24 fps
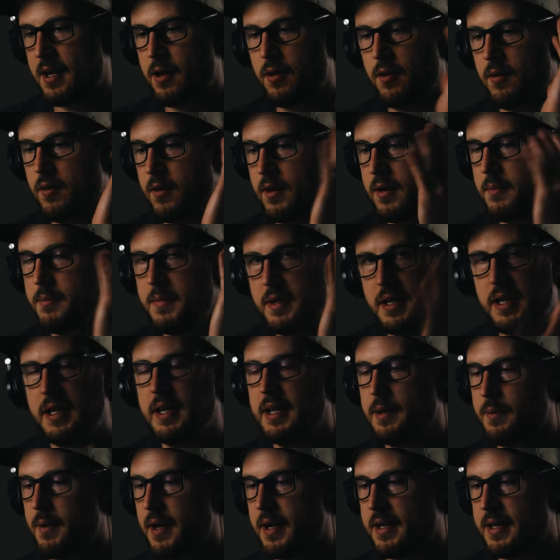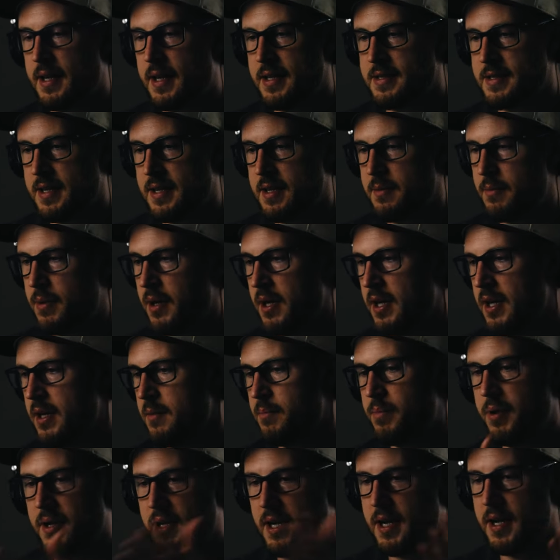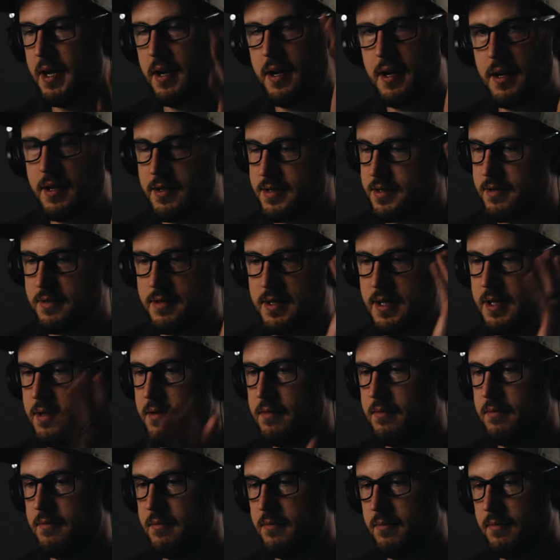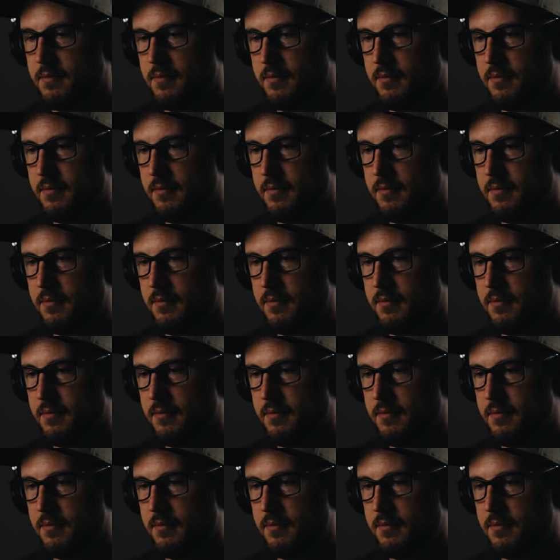I don't immediately recognize anybody, but I also didn't